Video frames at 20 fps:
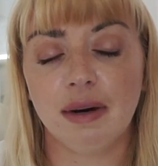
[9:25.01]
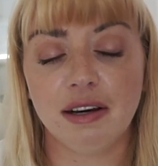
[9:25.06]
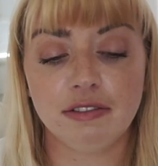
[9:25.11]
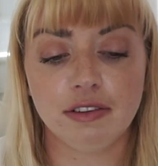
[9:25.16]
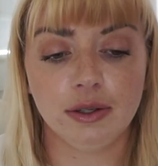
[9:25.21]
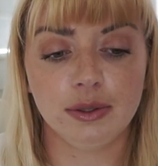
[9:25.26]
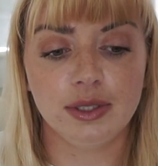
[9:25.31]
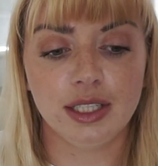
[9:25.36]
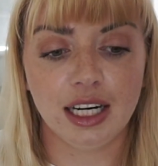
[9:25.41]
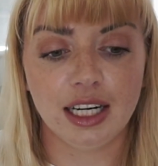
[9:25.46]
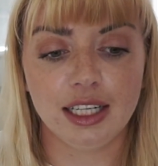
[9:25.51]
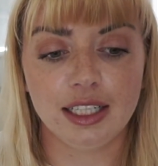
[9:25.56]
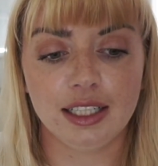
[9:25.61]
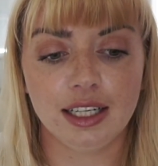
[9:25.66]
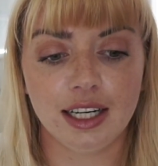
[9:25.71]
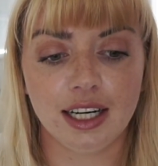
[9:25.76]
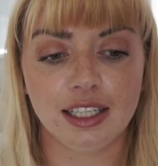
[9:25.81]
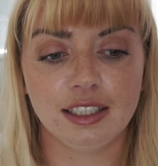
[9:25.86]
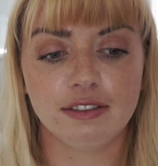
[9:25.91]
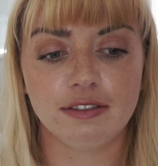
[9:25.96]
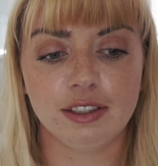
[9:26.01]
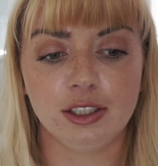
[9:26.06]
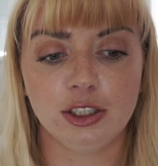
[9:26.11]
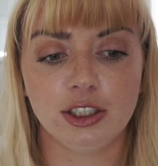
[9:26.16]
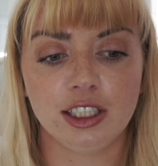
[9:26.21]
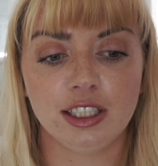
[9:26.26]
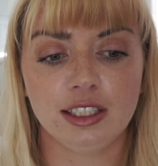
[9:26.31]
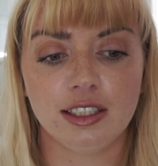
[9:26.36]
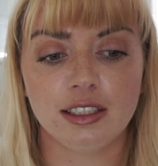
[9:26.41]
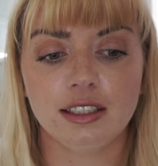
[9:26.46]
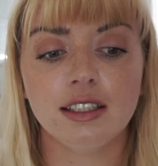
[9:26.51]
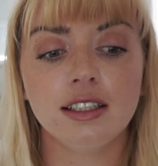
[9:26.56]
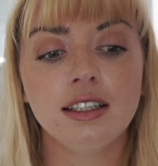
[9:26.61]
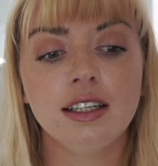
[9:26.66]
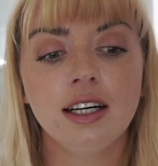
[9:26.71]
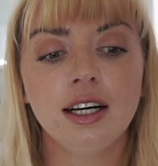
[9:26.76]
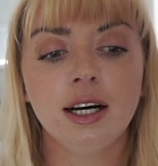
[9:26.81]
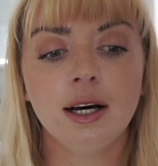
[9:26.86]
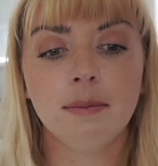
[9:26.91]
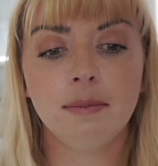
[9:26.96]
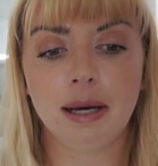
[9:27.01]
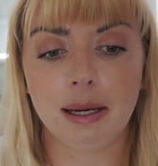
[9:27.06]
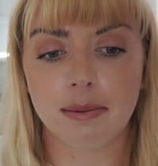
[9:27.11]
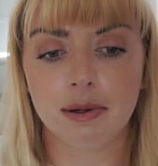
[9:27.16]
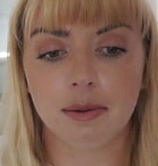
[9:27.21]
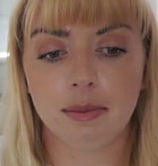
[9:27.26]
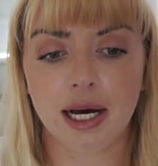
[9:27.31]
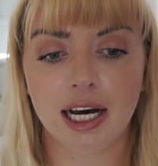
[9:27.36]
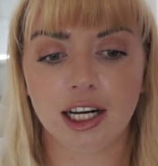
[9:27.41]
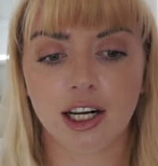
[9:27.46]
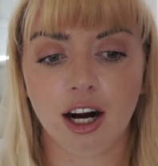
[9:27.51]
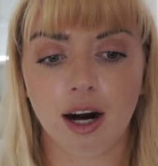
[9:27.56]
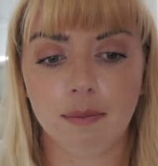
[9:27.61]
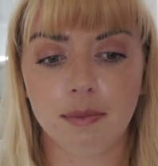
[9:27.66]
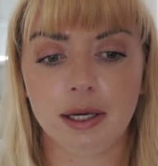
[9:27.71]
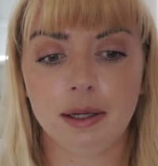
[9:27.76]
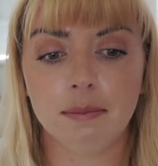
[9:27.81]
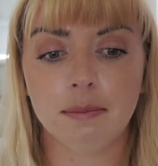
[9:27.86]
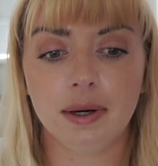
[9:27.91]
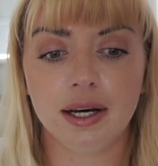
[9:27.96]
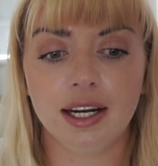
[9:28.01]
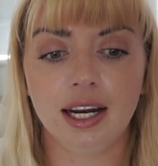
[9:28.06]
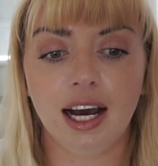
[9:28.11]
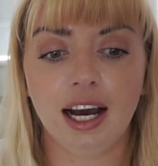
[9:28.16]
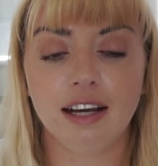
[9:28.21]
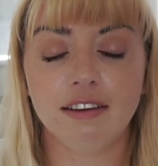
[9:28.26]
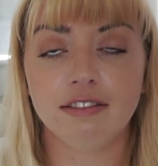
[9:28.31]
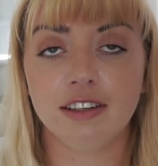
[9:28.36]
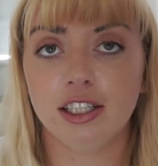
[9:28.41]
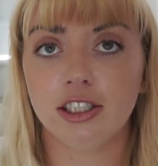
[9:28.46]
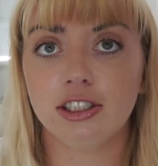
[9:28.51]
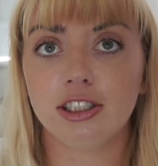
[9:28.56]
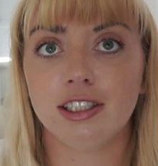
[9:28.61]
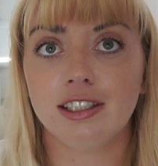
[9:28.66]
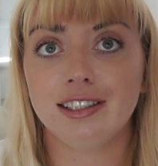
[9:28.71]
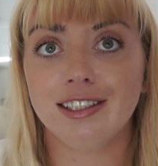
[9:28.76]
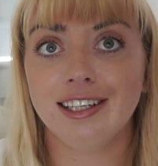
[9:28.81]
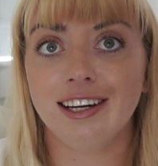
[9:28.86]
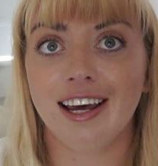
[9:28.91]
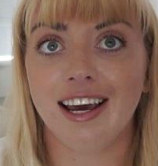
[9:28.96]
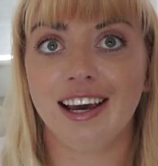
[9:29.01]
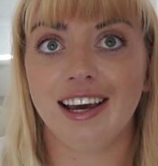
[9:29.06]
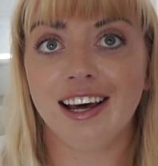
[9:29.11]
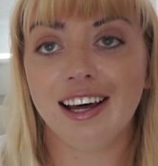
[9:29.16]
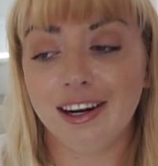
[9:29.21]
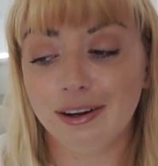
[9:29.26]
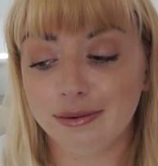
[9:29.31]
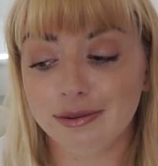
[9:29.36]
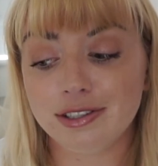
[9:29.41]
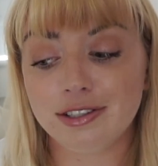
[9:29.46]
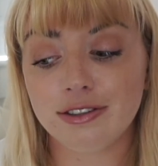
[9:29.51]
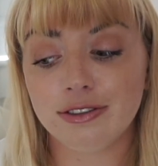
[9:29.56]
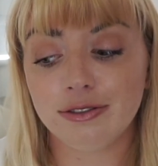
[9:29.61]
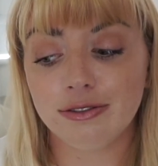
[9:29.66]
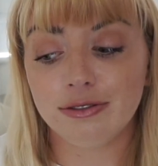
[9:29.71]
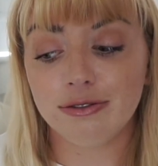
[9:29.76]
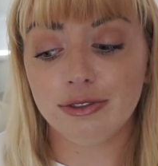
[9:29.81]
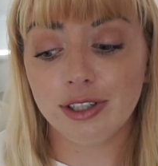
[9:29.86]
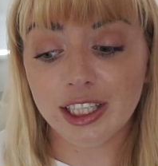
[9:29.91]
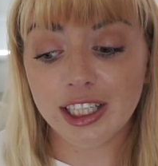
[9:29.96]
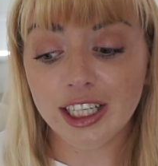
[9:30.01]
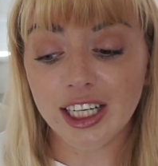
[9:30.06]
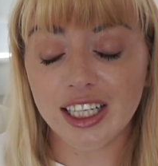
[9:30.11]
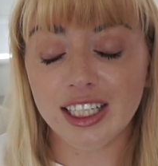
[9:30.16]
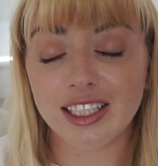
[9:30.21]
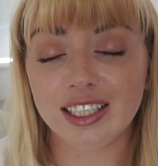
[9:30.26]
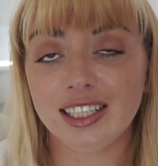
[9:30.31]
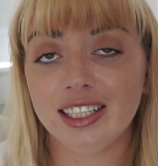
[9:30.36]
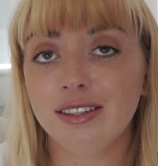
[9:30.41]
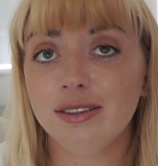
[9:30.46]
My phone died and I had to finish it in the paperback copy, but I finished it in a day, and it was really good.